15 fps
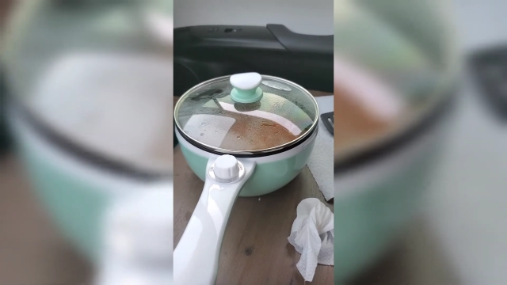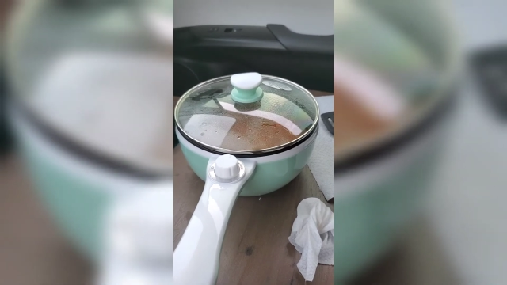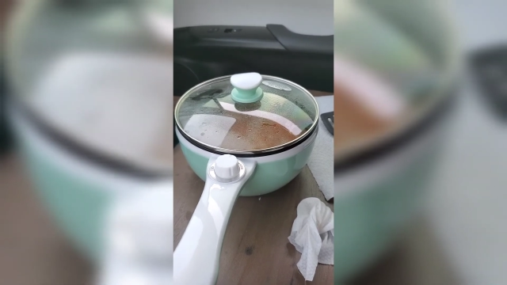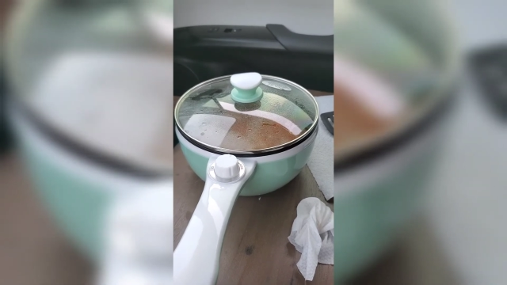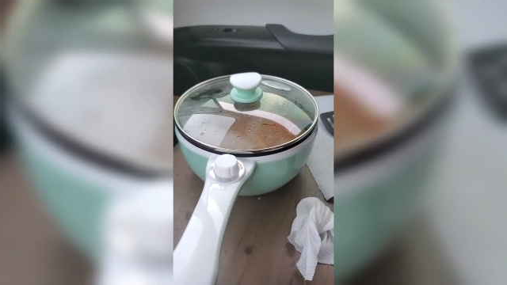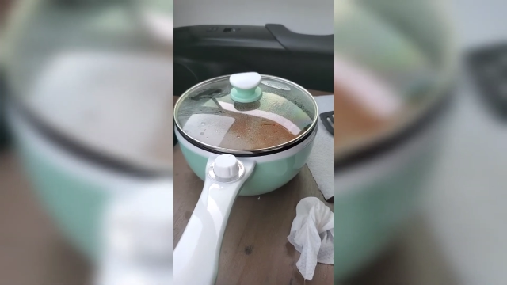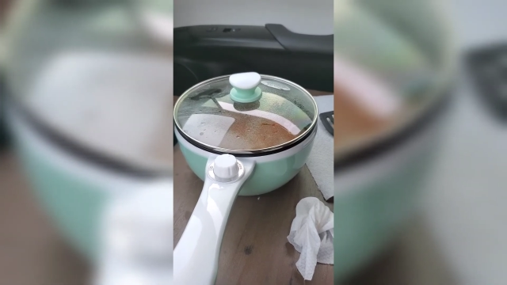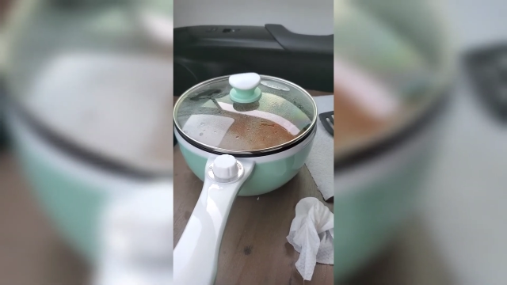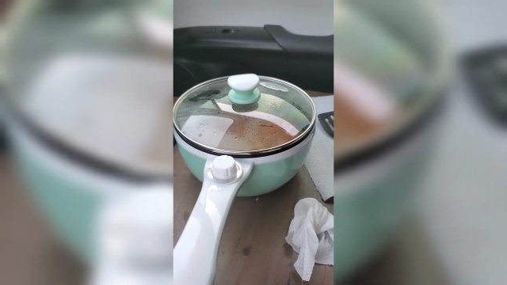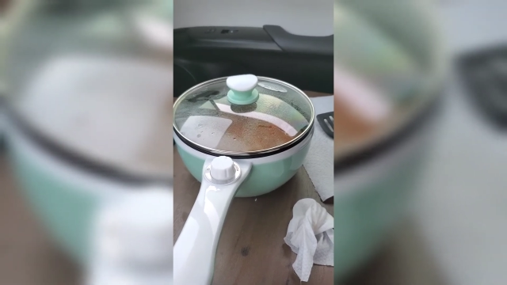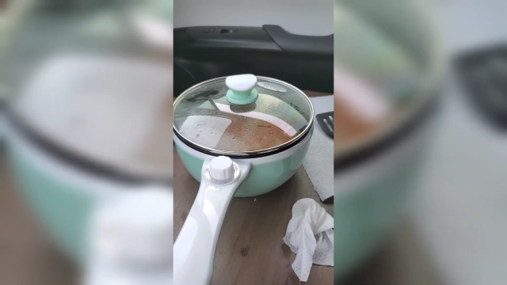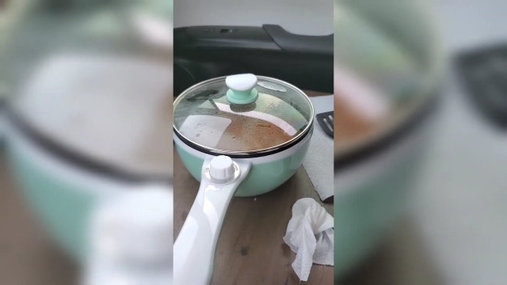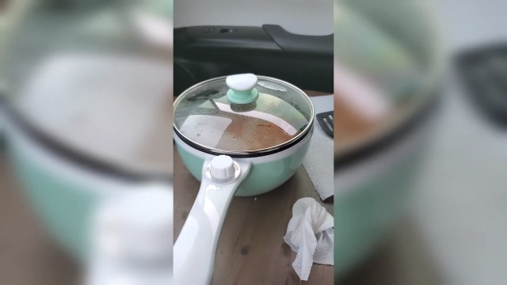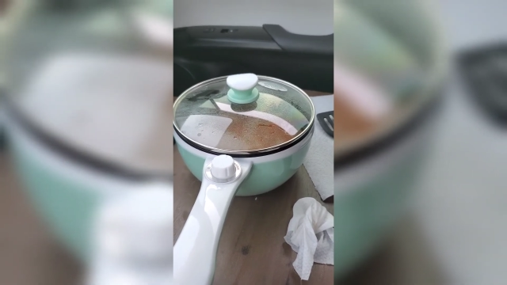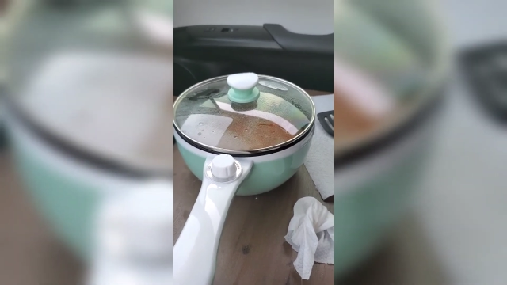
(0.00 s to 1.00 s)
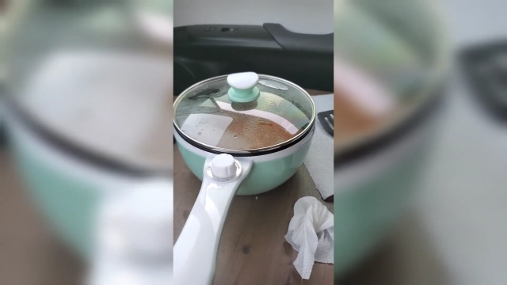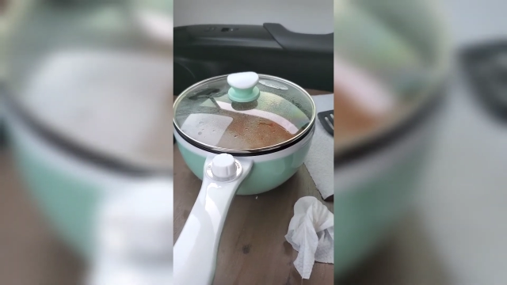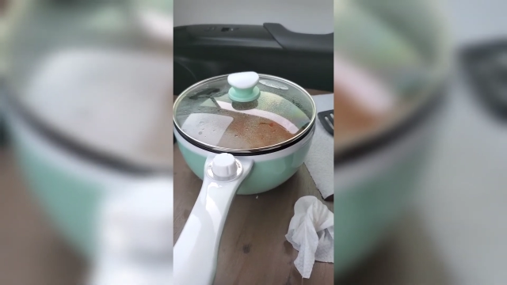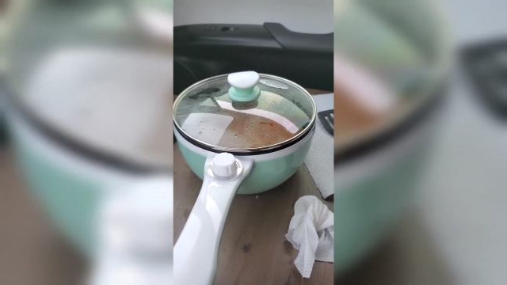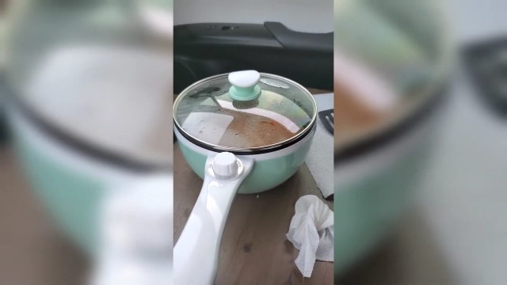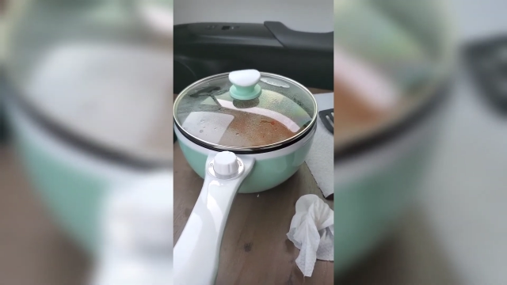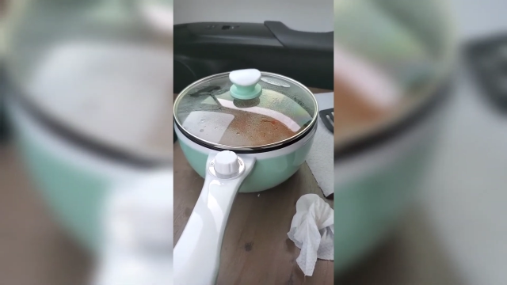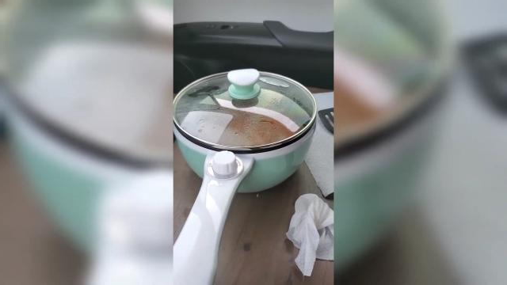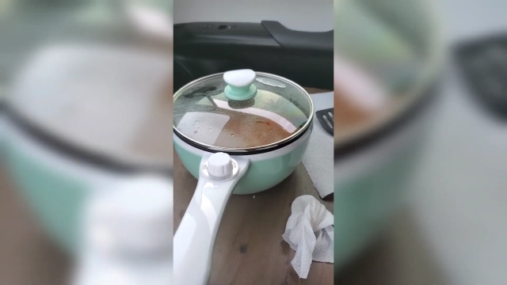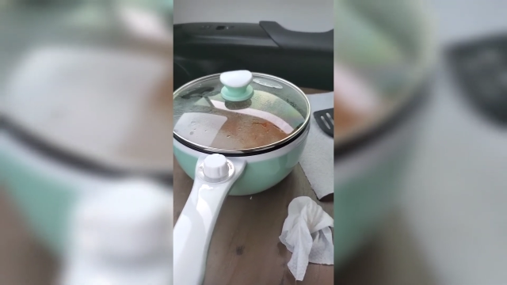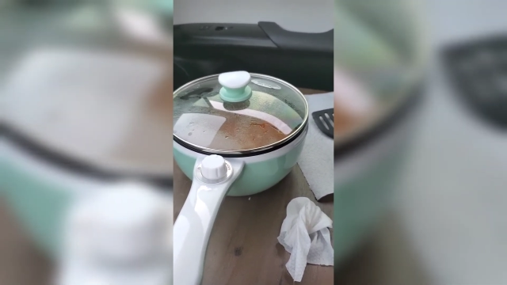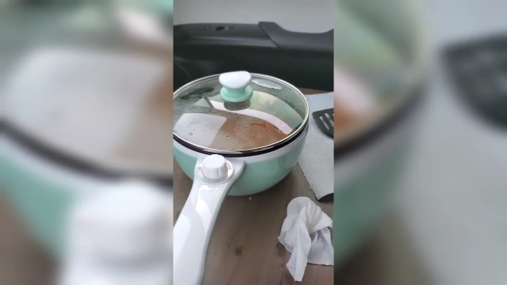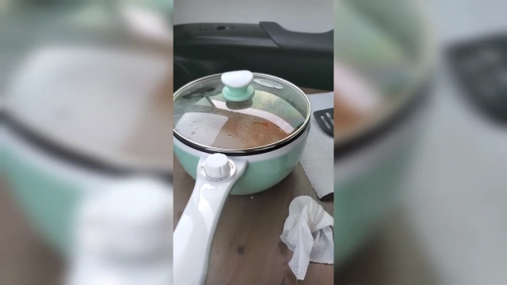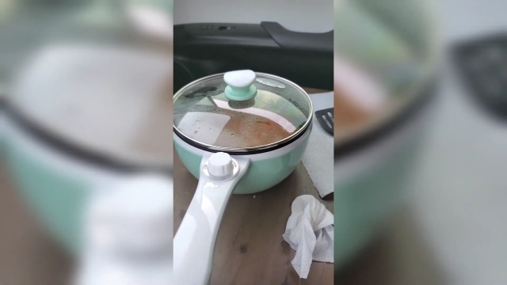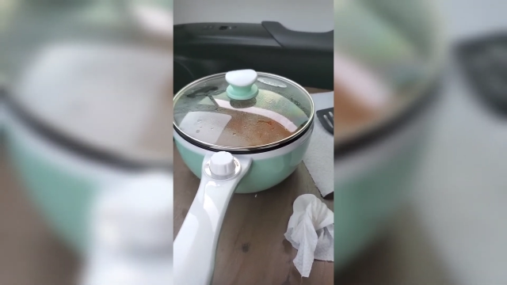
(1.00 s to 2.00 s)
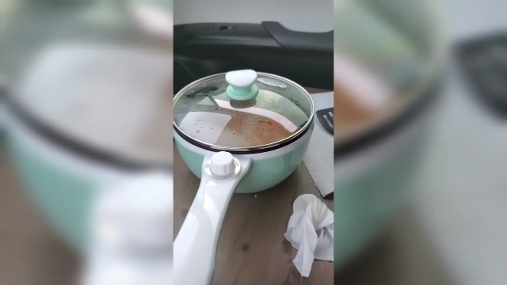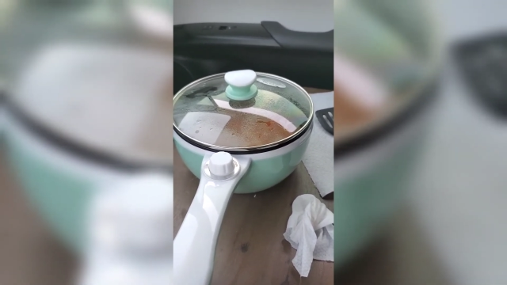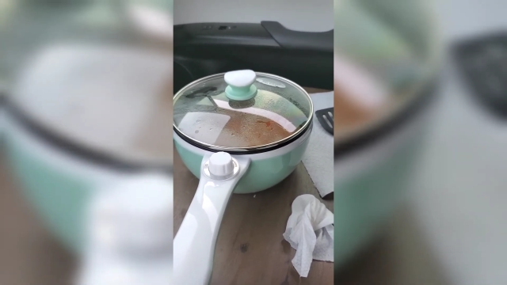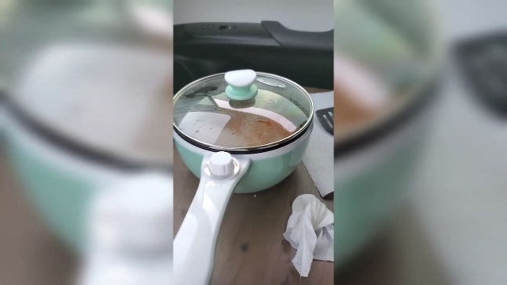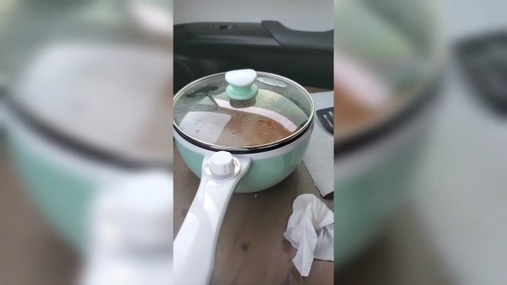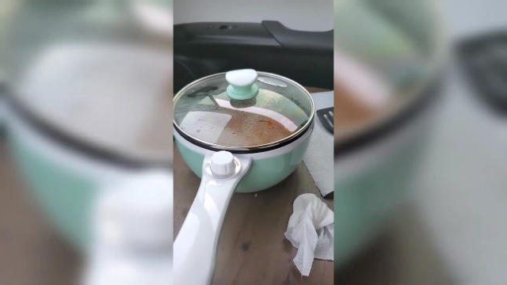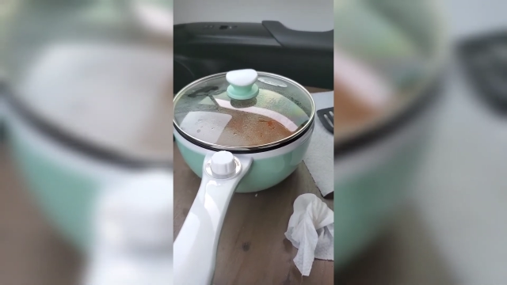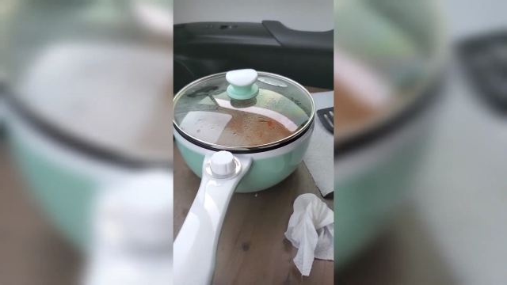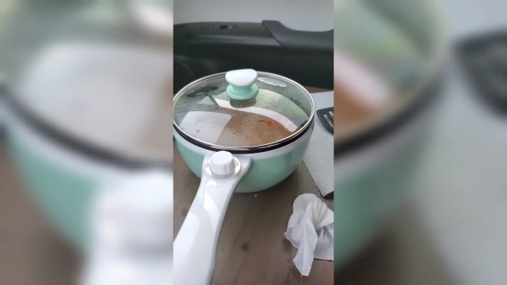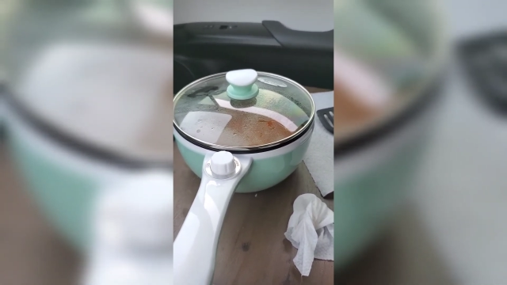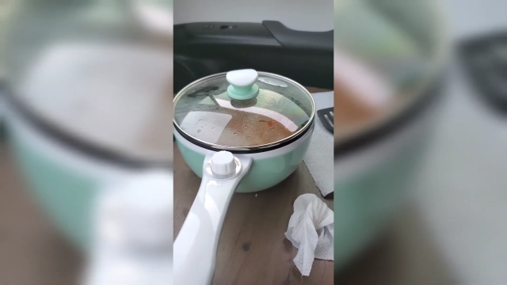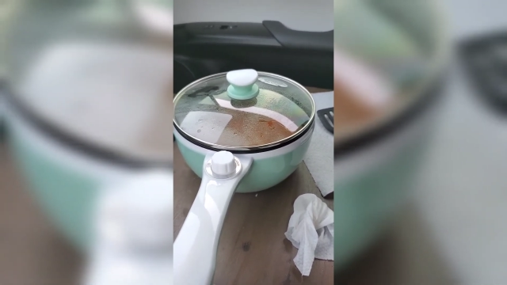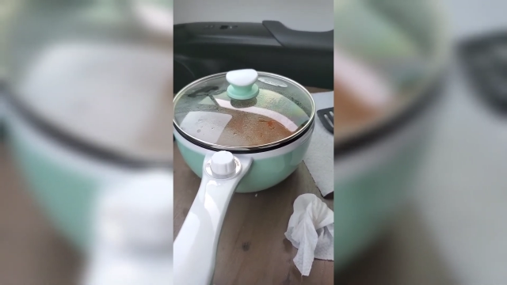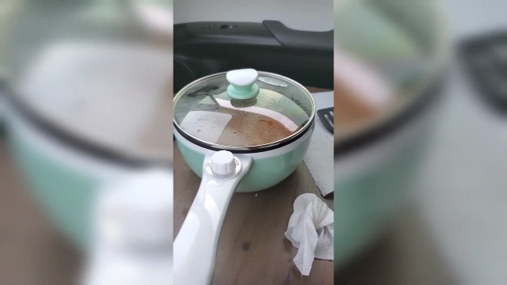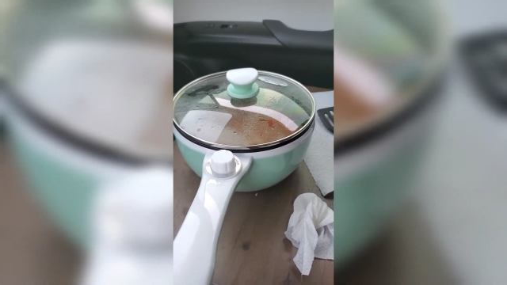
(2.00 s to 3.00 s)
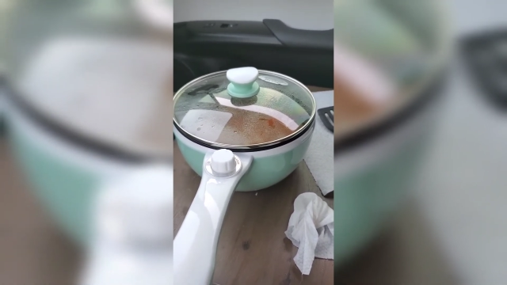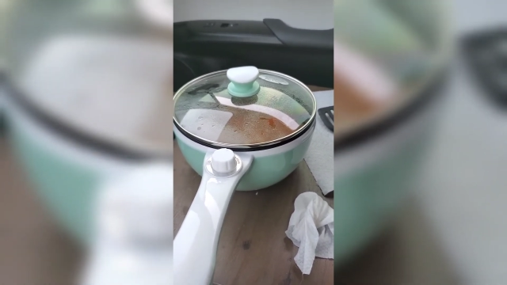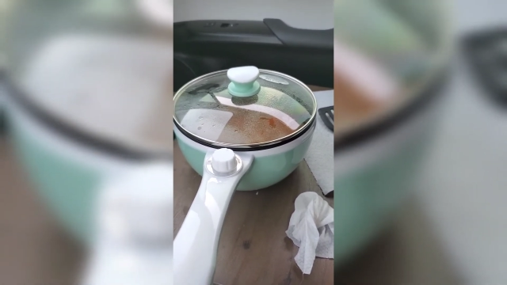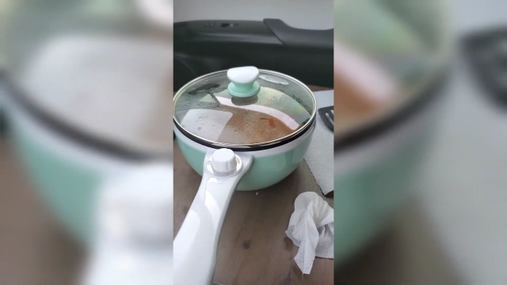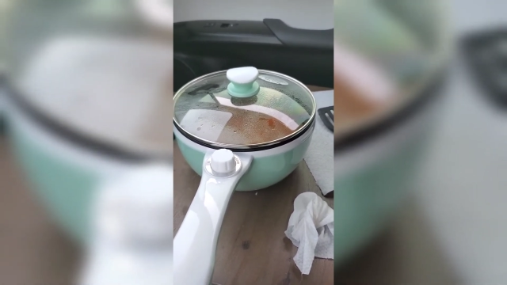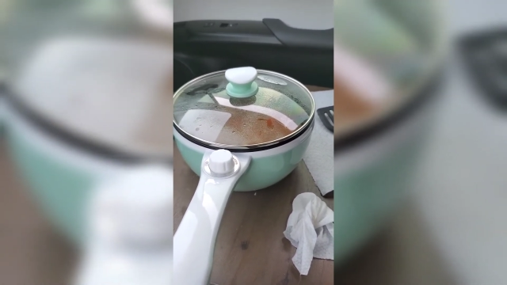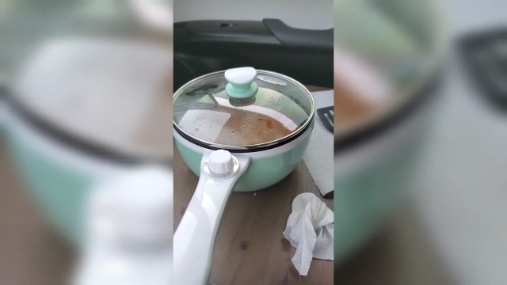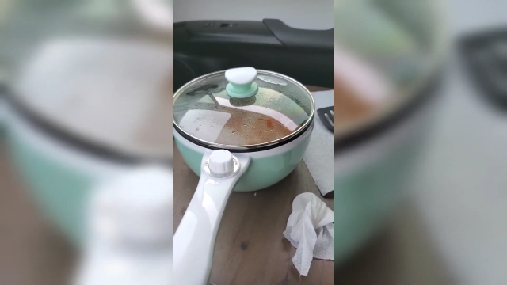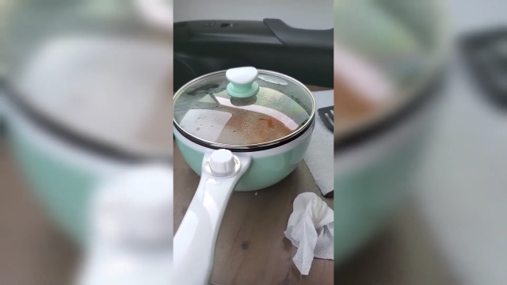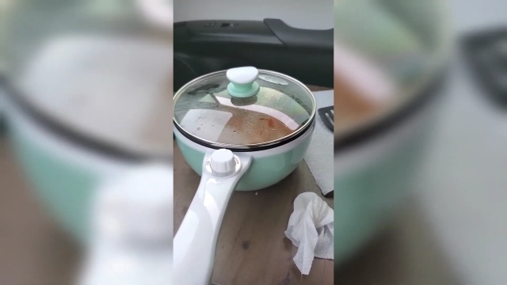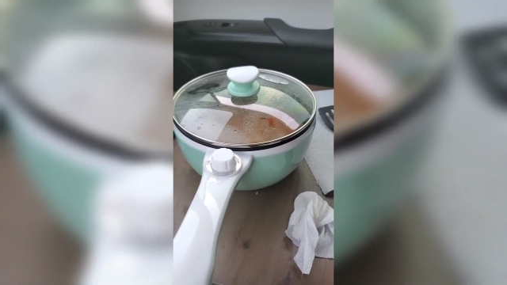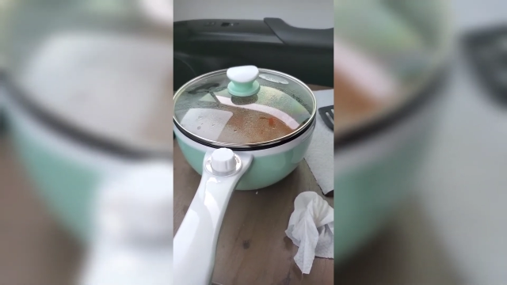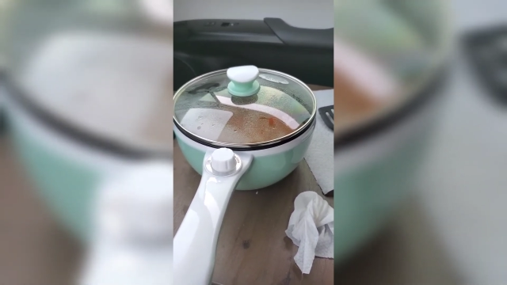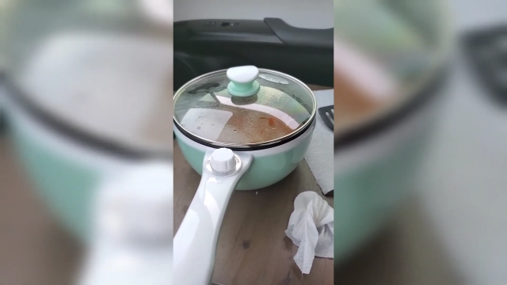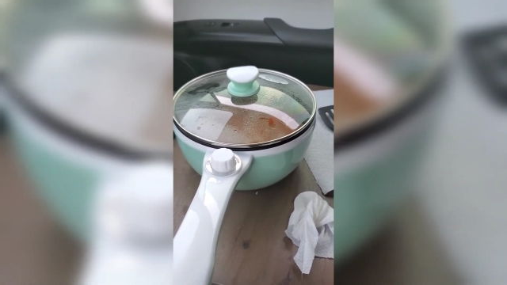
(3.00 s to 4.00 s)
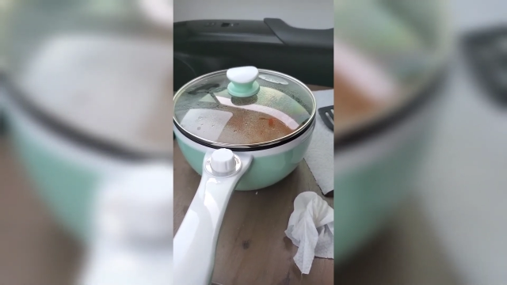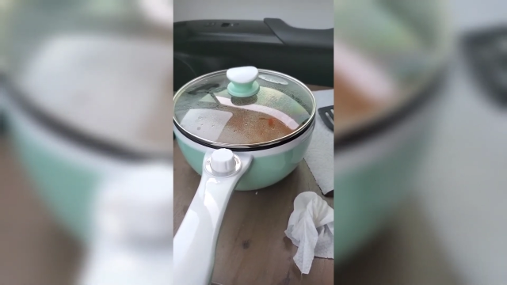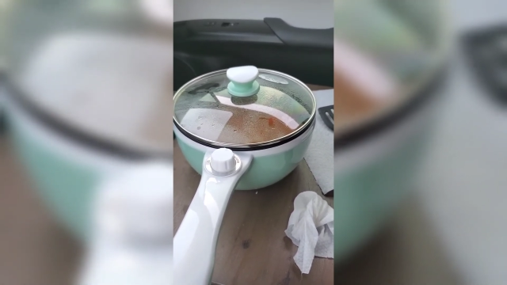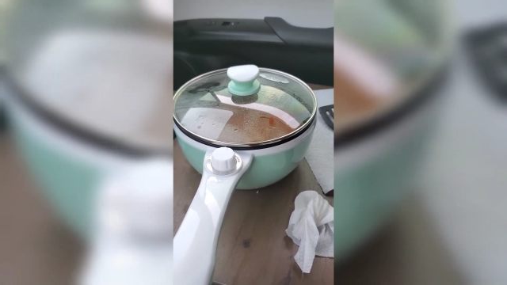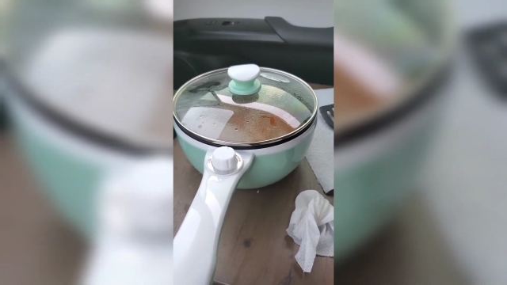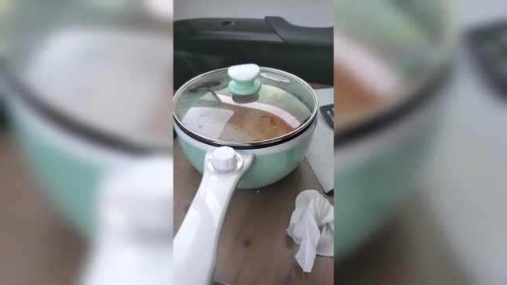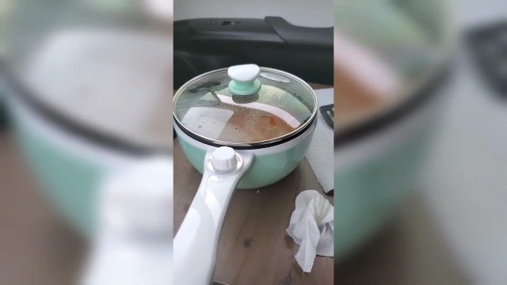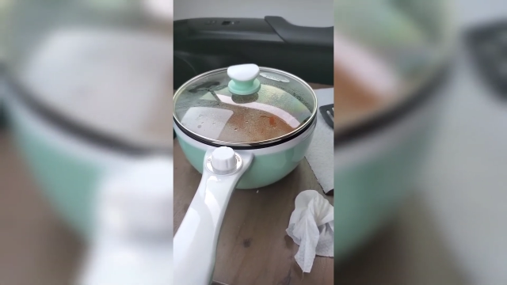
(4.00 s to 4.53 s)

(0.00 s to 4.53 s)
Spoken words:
[unreadable: no face in view]